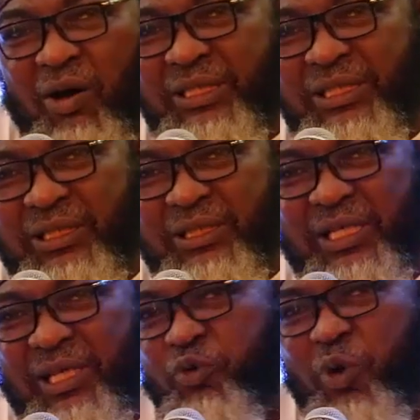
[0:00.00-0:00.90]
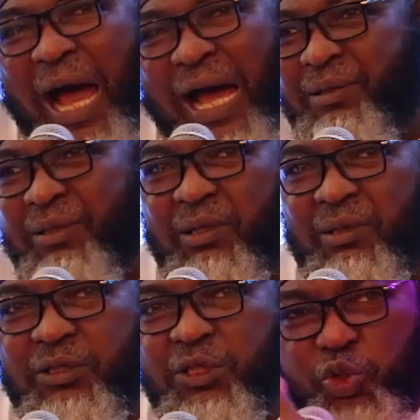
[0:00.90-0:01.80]
us if you had
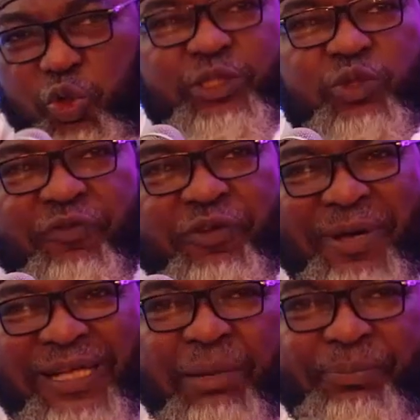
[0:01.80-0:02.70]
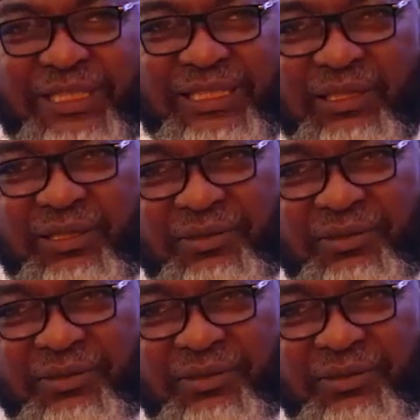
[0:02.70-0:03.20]
choice of a better person.